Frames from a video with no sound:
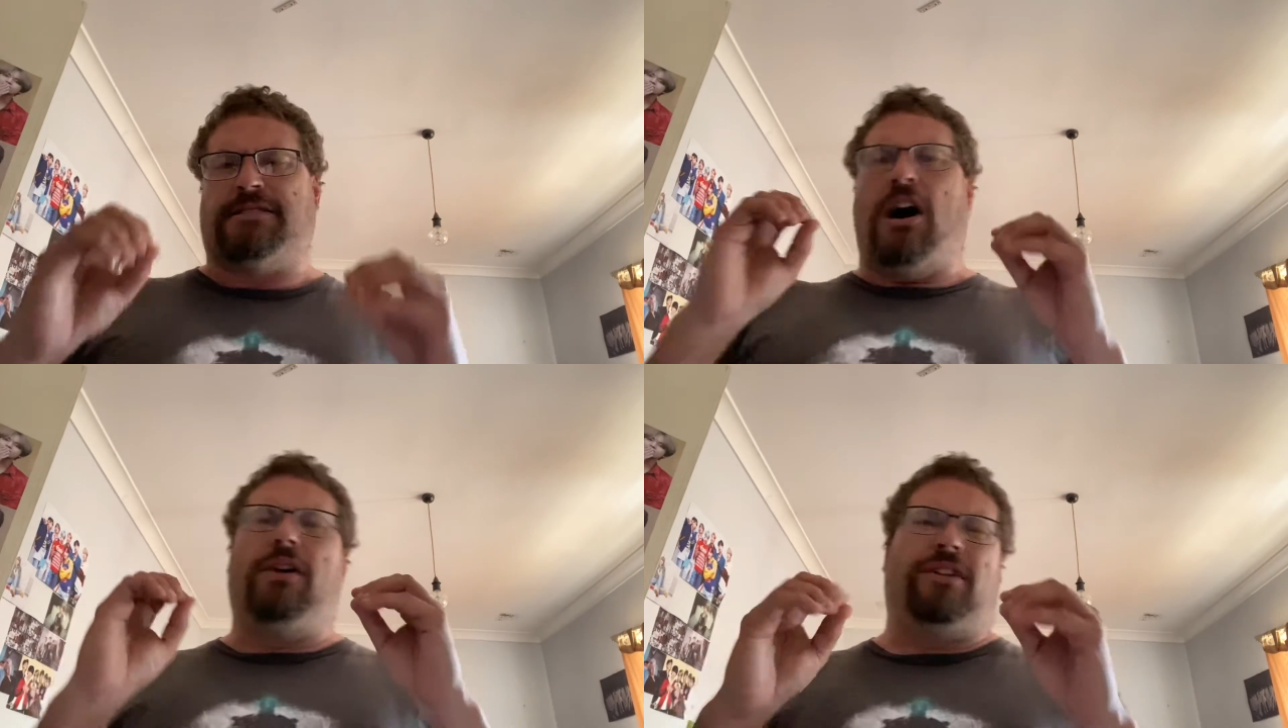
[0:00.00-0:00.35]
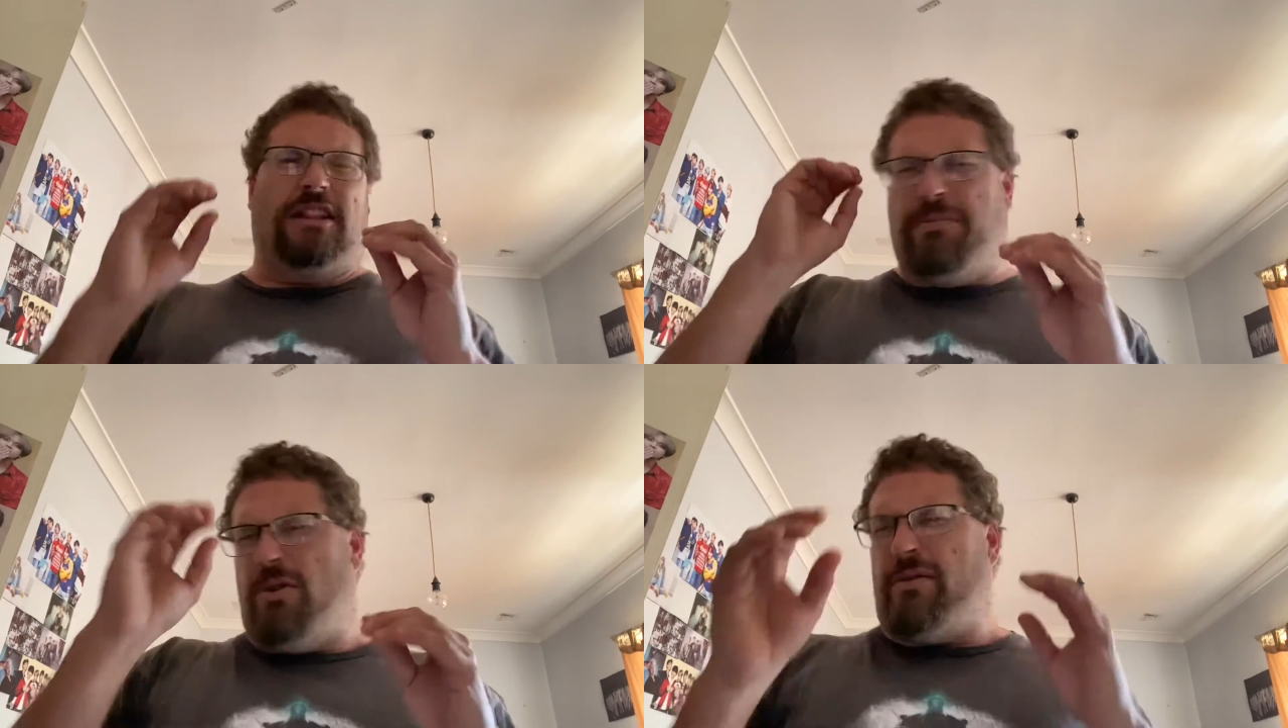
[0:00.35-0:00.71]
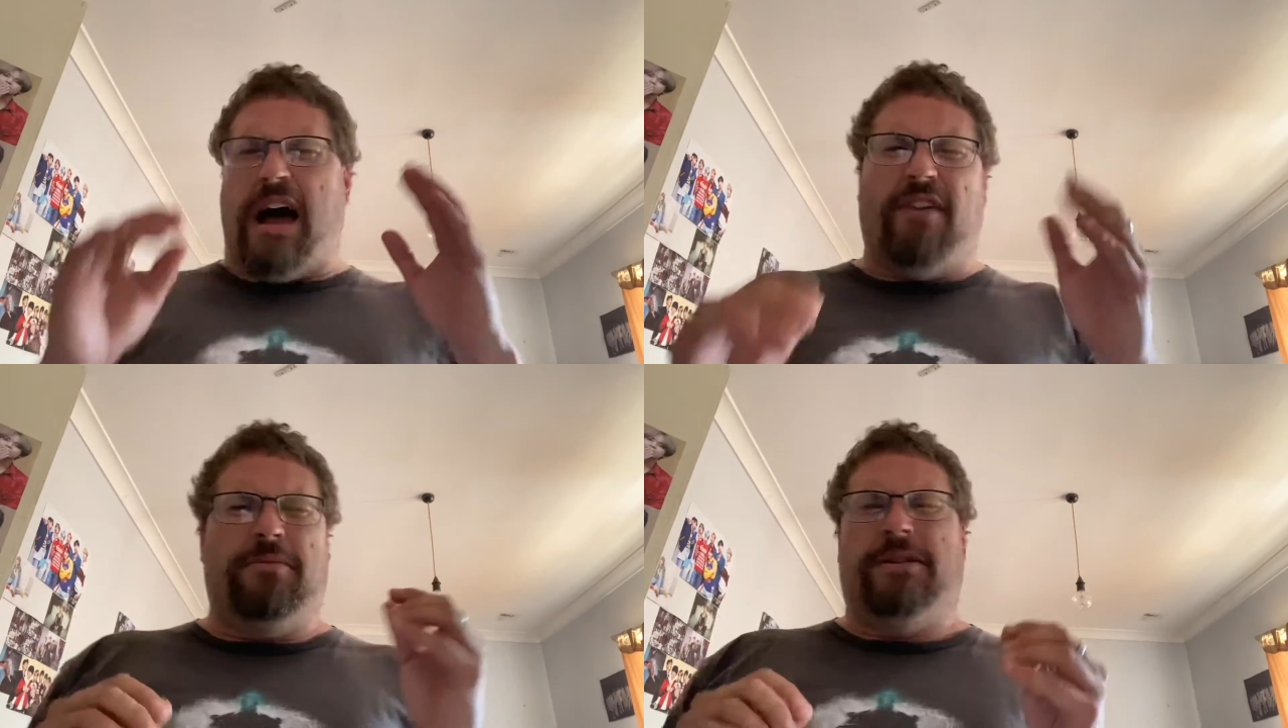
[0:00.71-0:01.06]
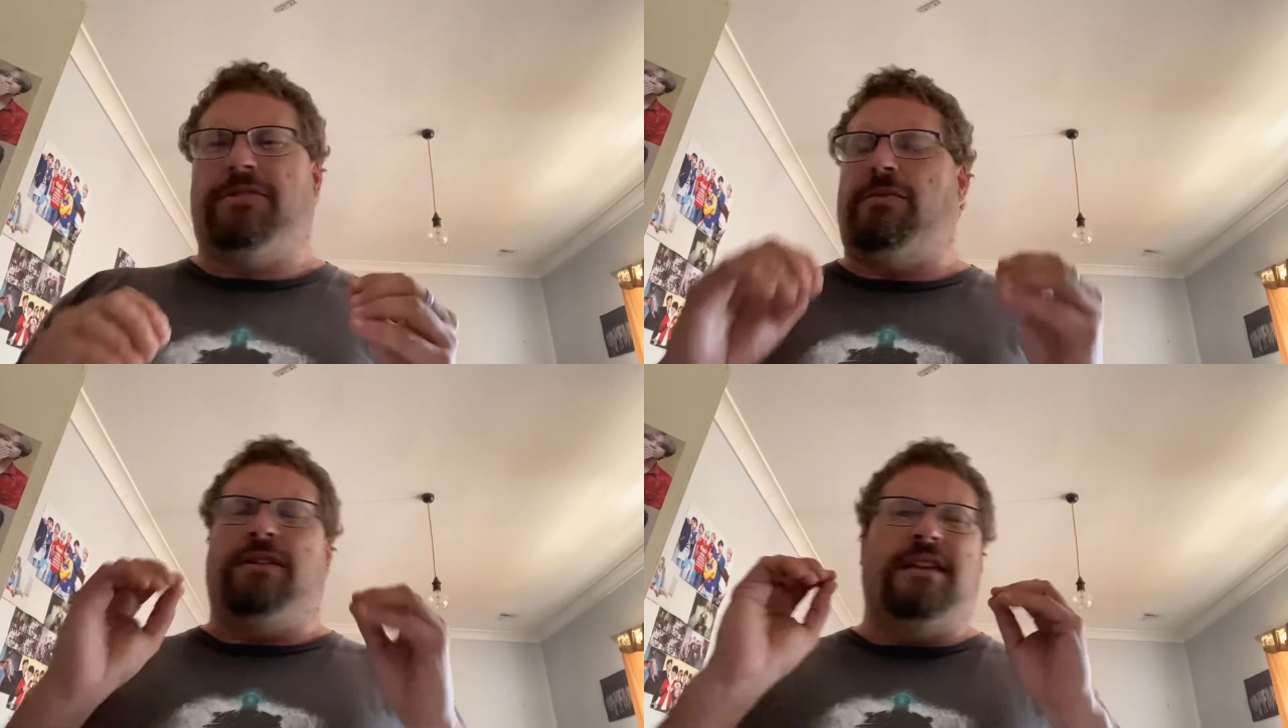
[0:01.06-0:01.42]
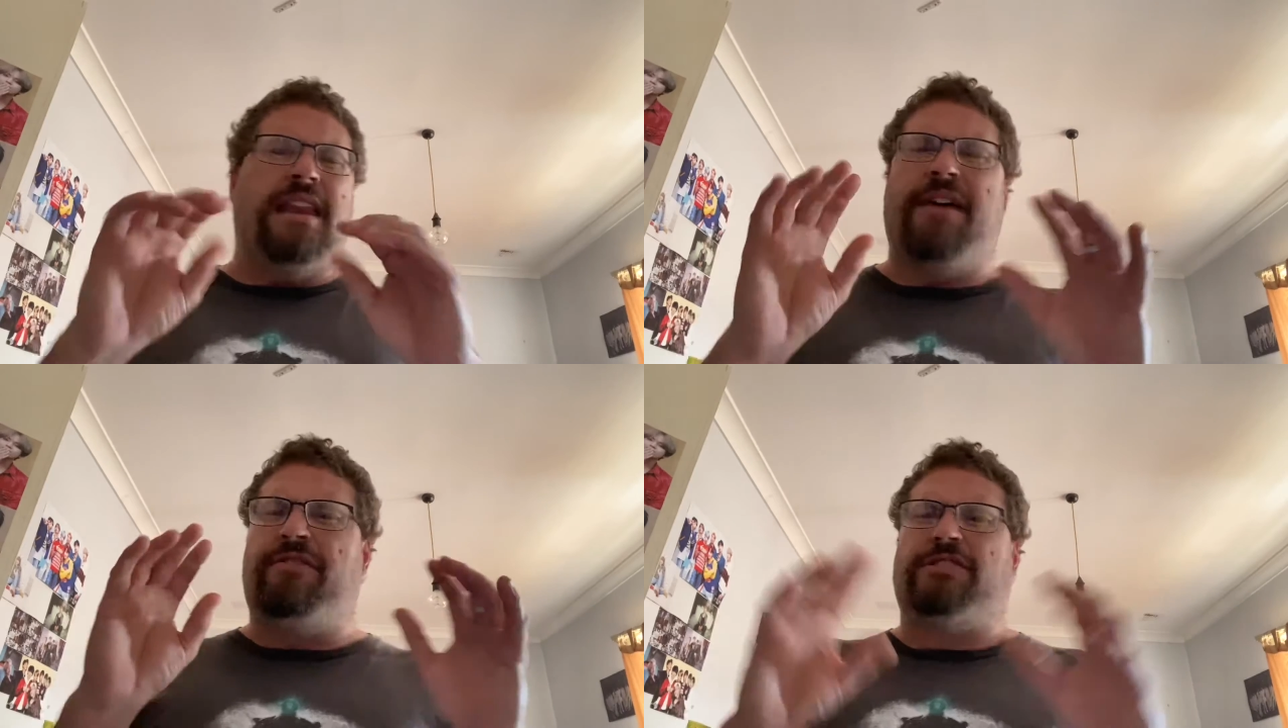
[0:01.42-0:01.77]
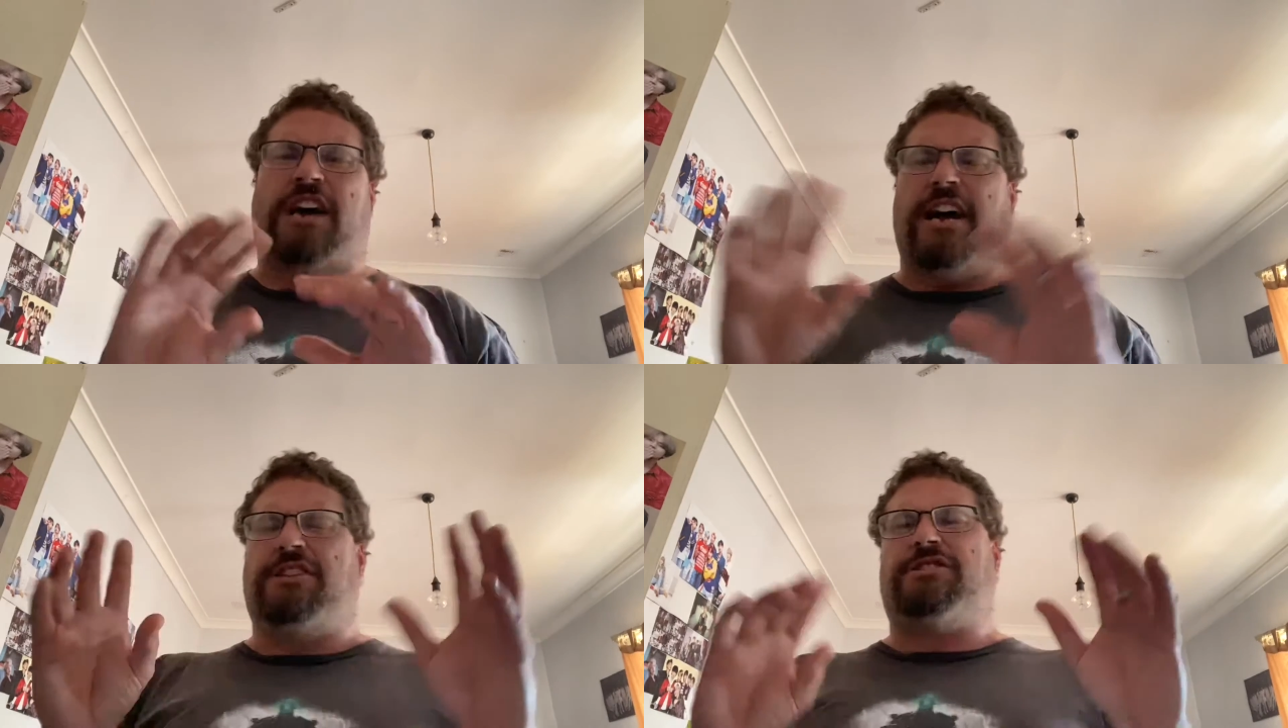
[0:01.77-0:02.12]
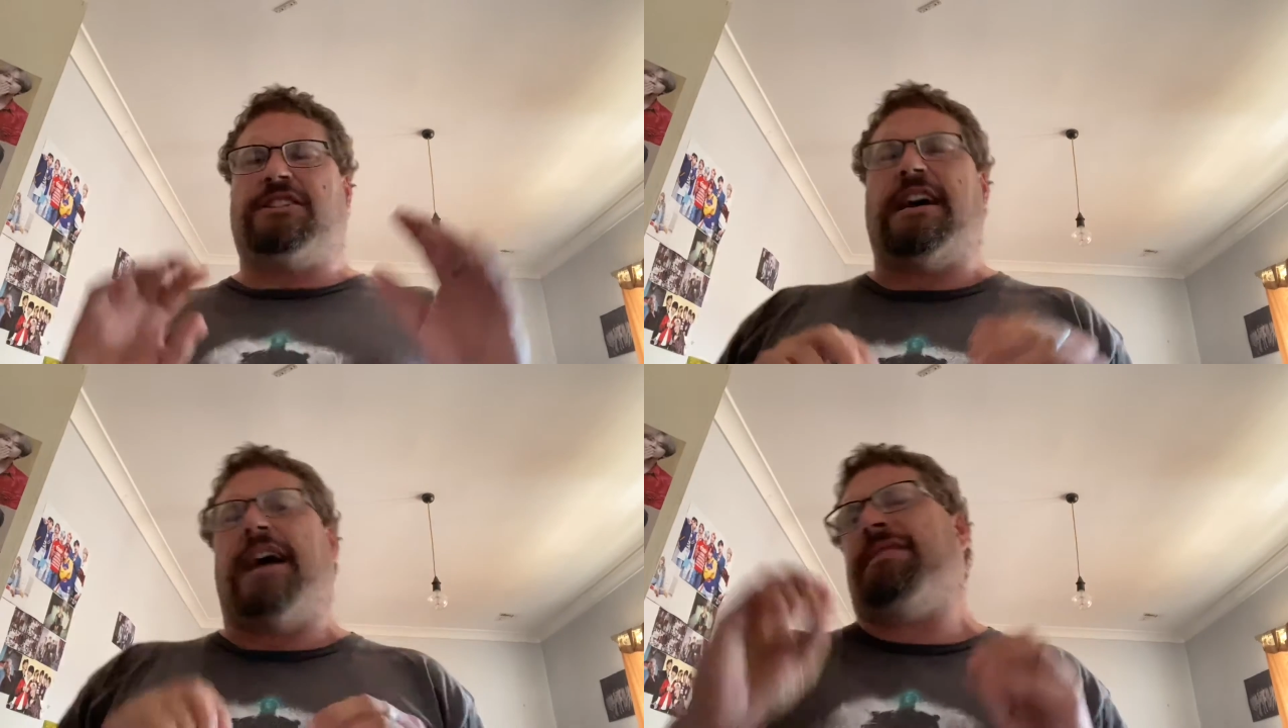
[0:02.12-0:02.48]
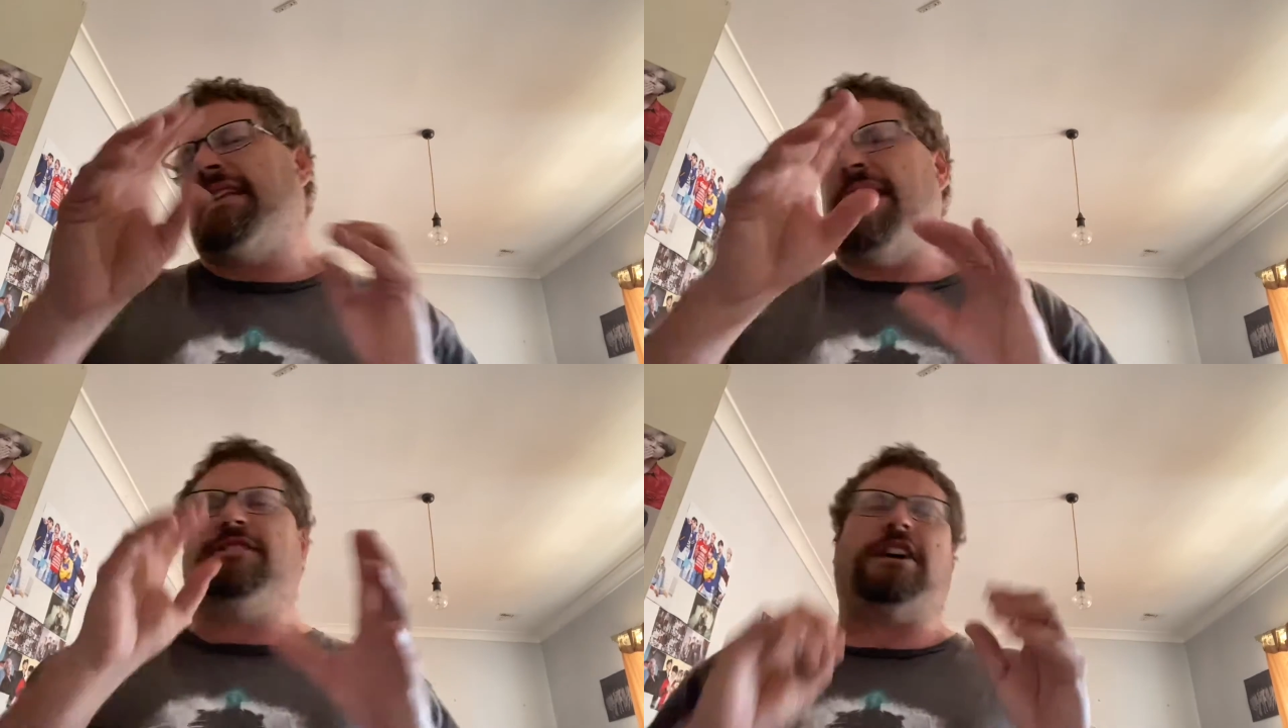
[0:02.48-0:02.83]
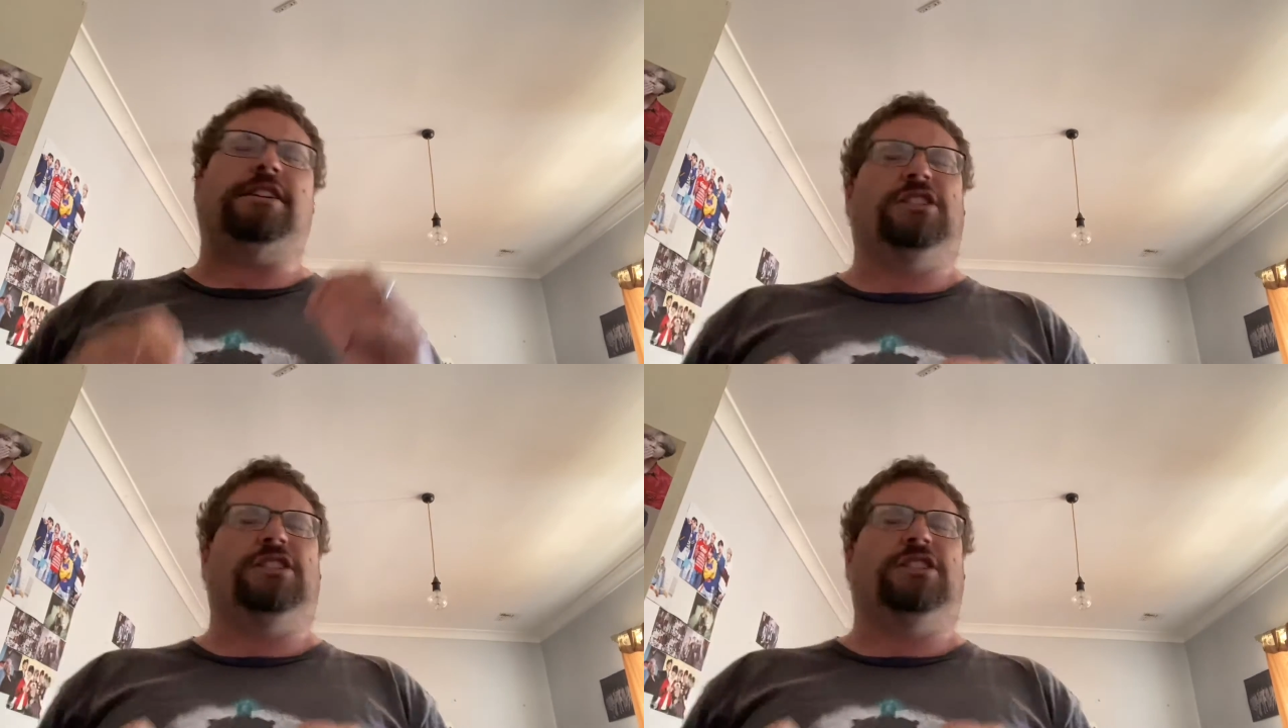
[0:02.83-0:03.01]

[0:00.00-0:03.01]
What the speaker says: oh, the Liberal government never changed the date. They never changed.